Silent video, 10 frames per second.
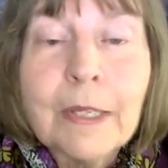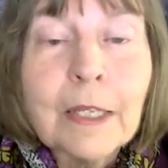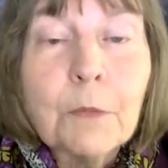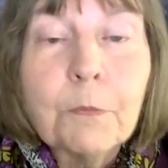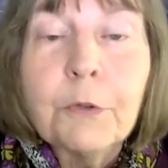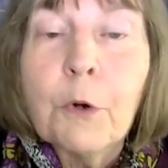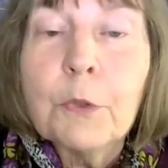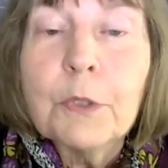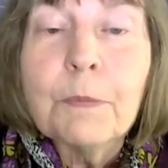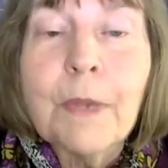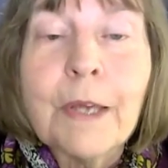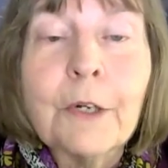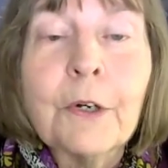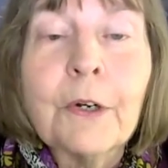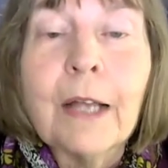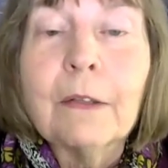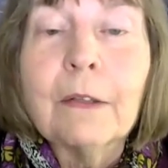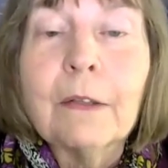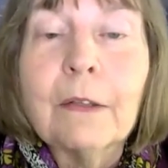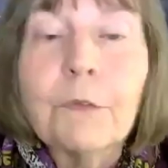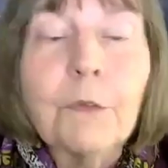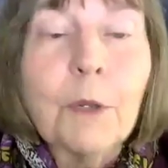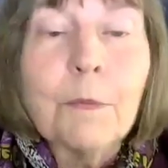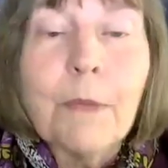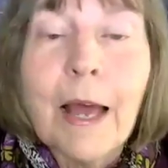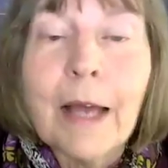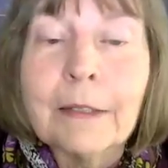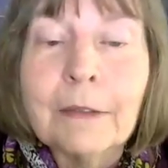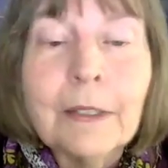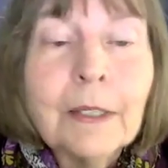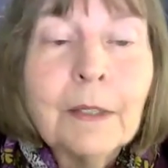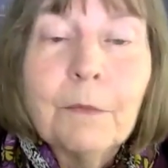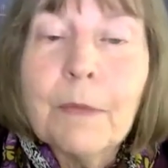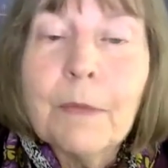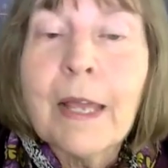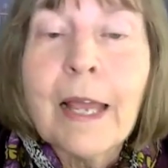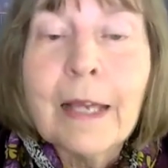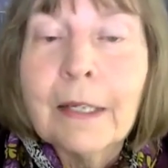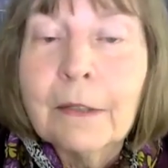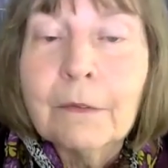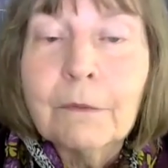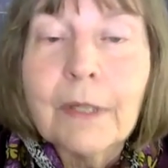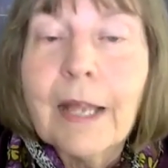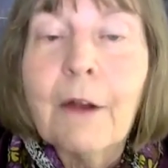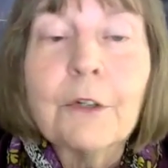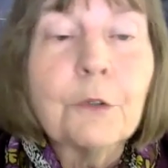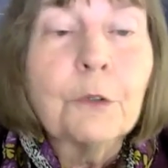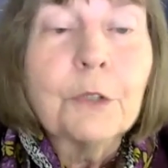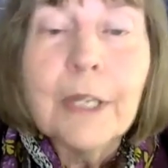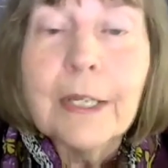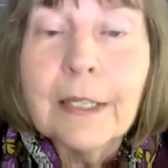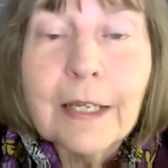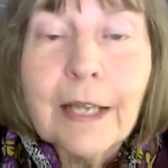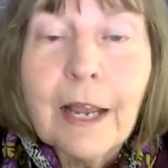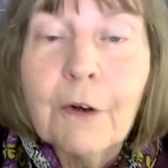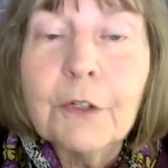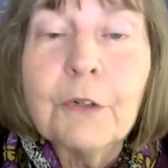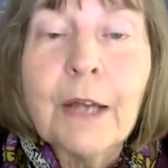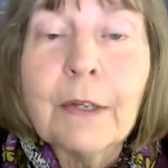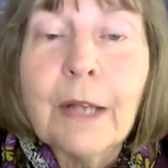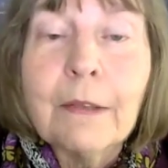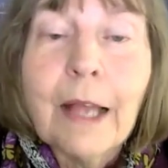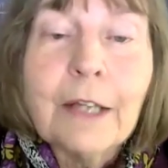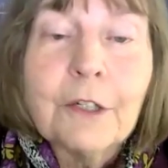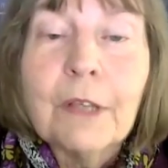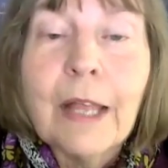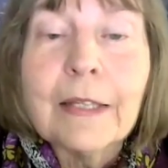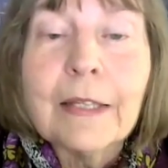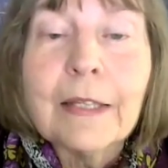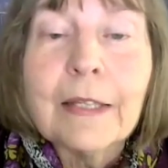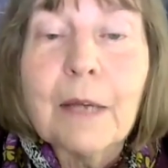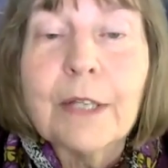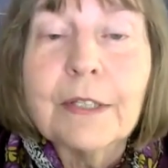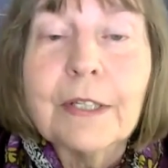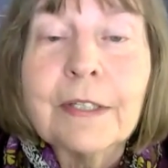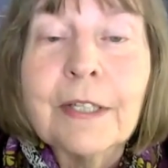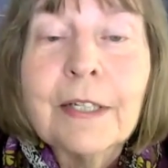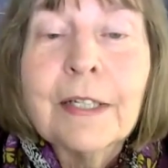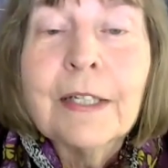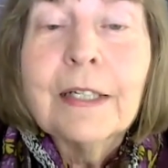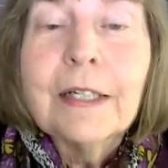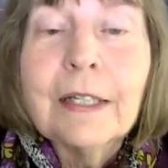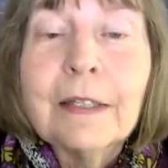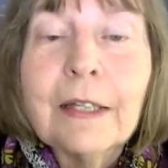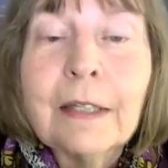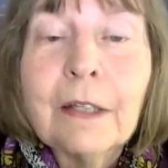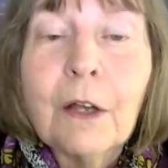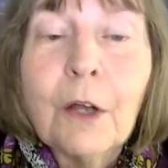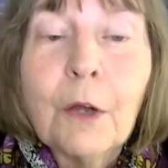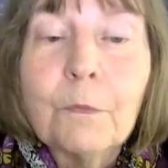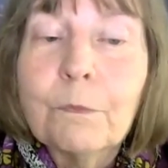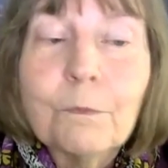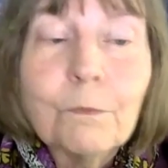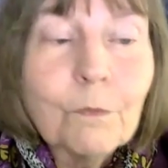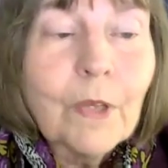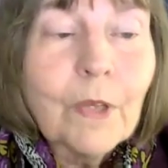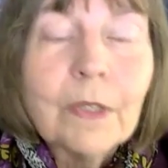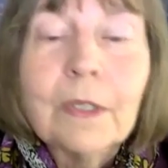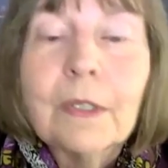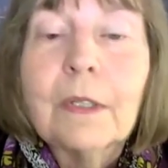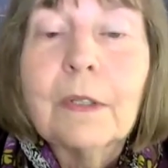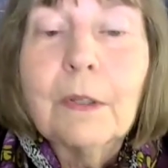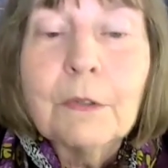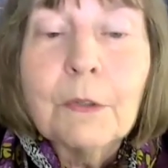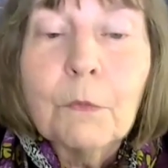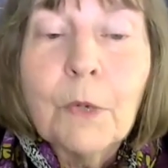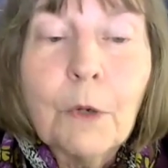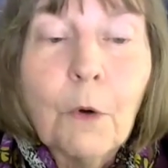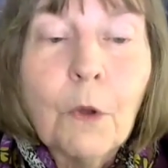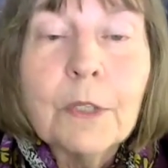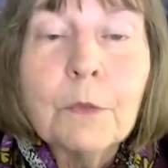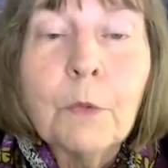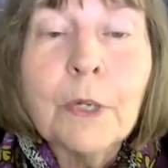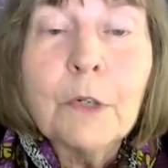making the prose better. I love going back and maybe adding a character or taking a character out. I actually like that process. And then there's all these